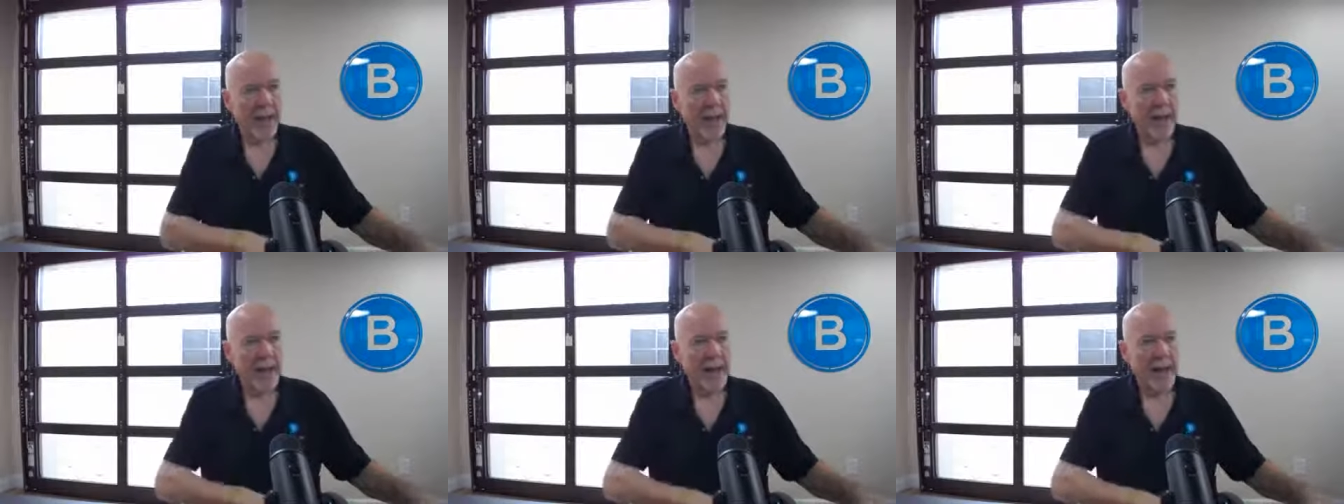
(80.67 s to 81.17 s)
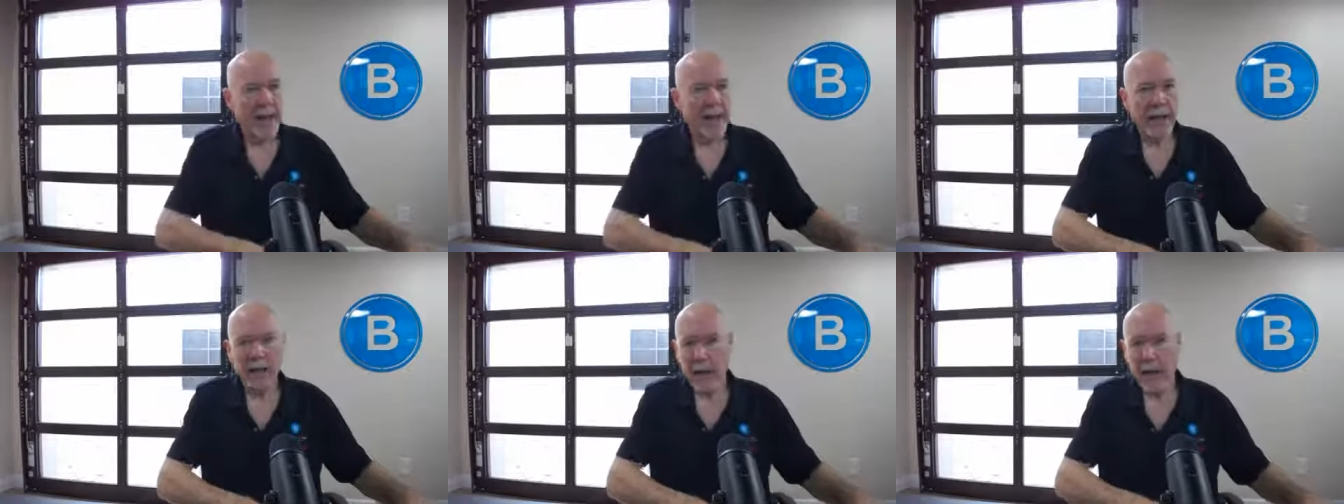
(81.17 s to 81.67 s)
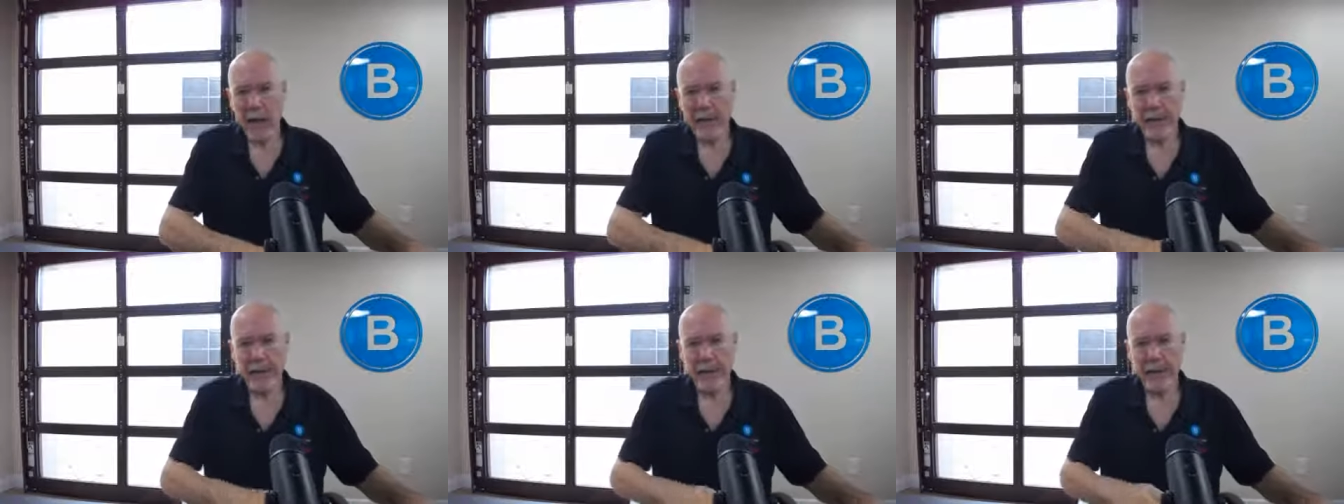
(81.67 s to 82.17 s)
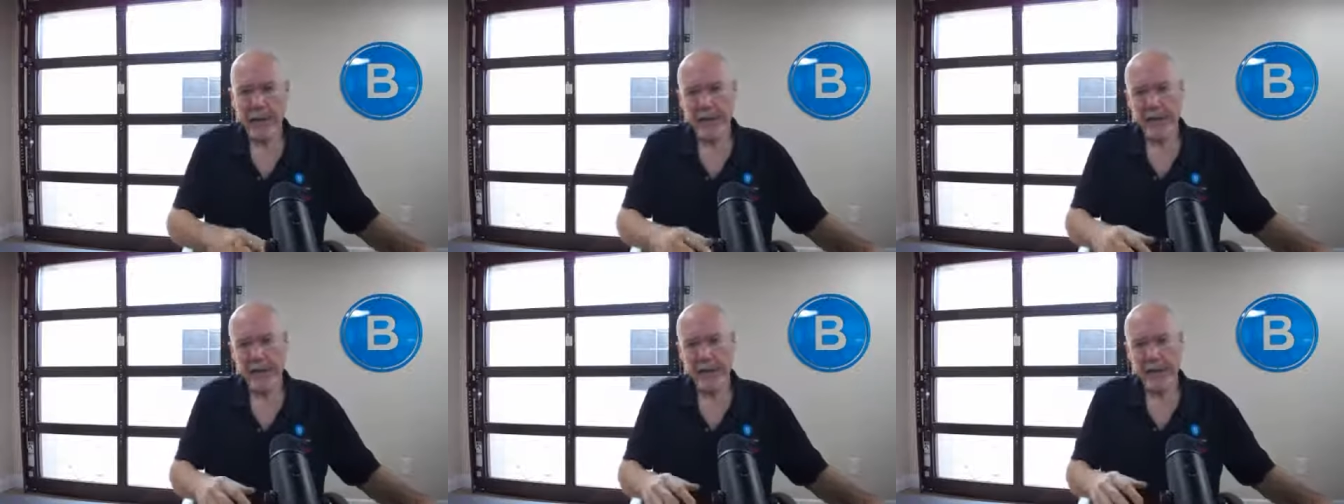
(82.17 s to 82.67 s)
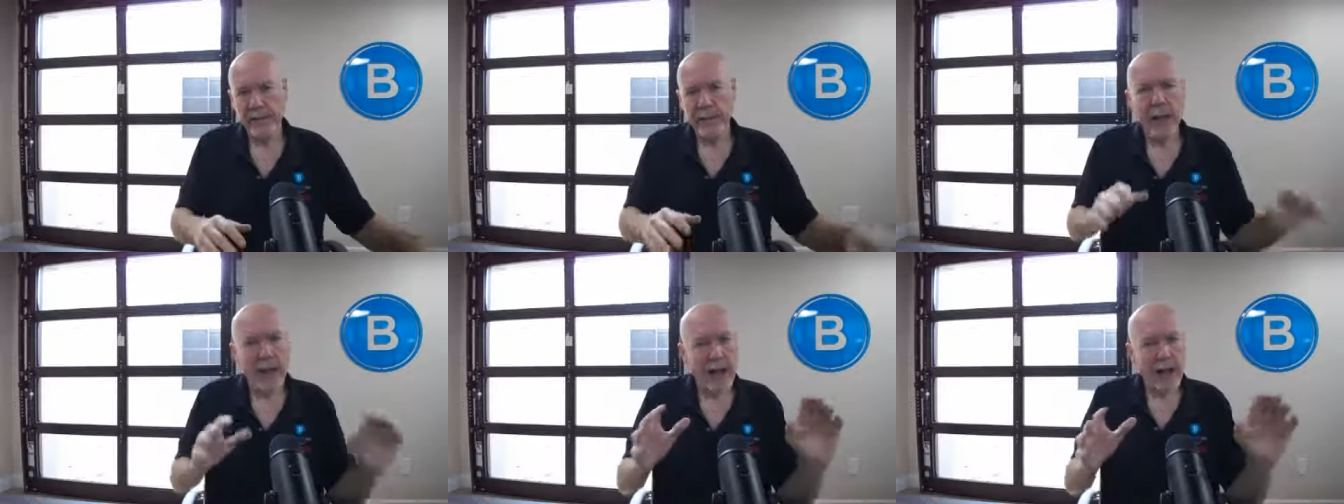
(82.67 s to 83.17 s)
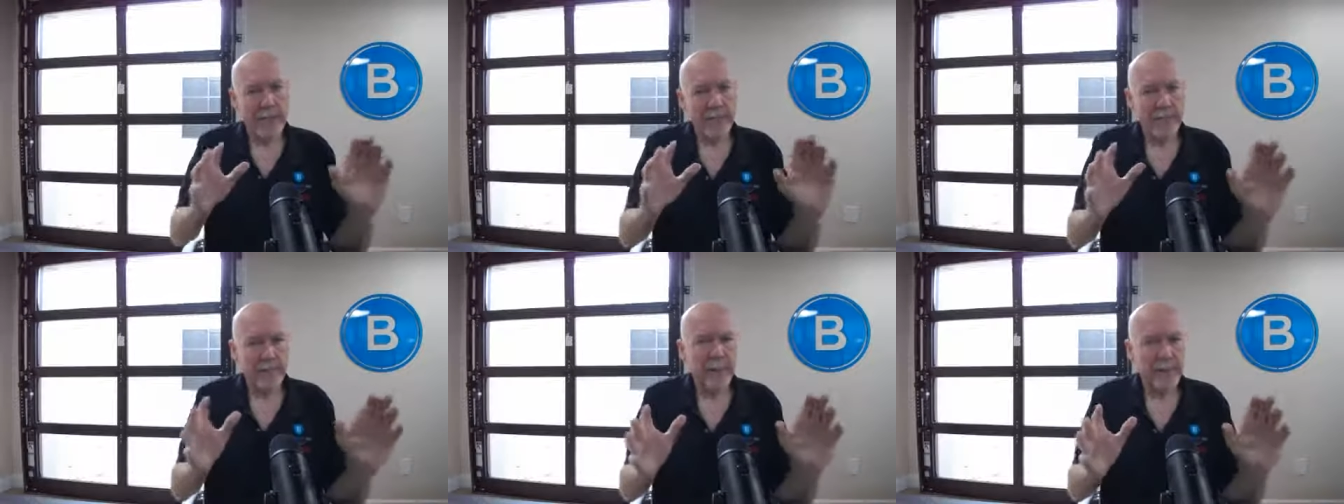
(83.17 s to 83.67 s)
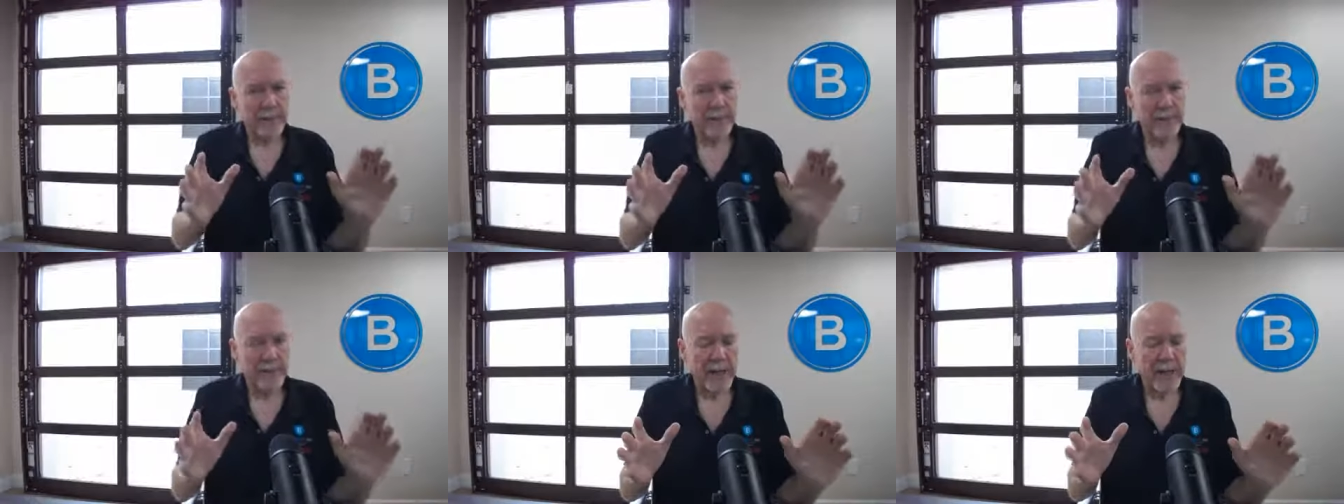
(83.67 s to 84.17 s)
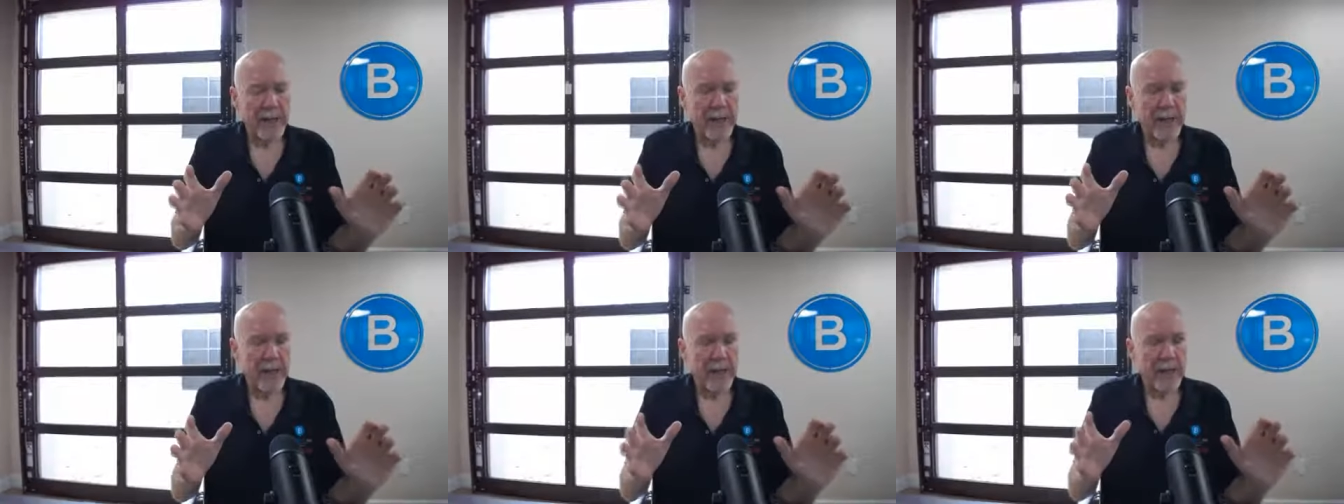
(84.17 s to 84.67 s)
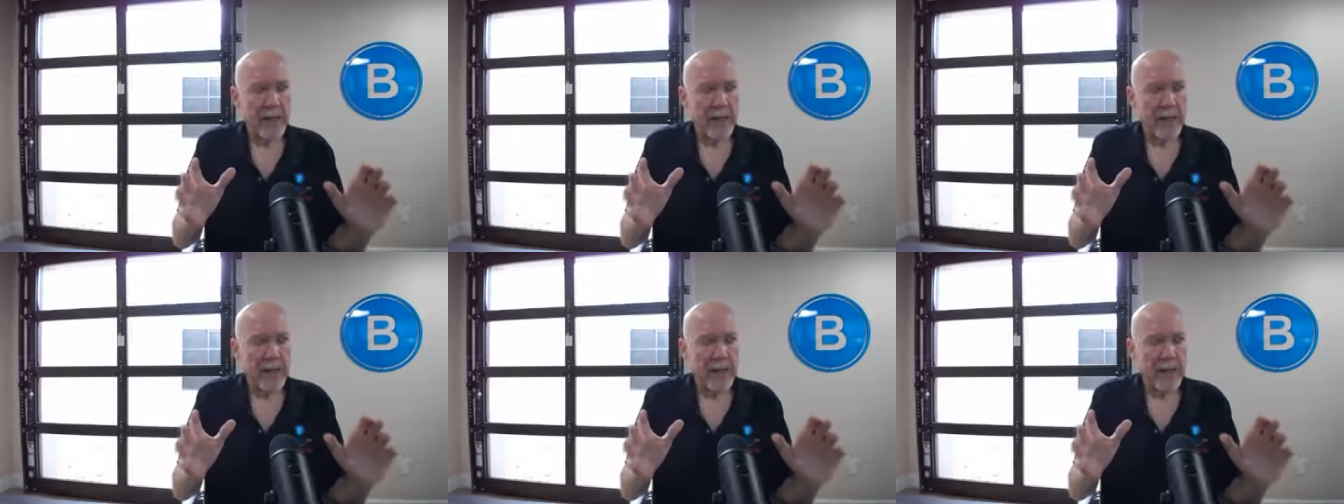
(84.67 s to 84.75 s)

And a lot of it is client focused, meaning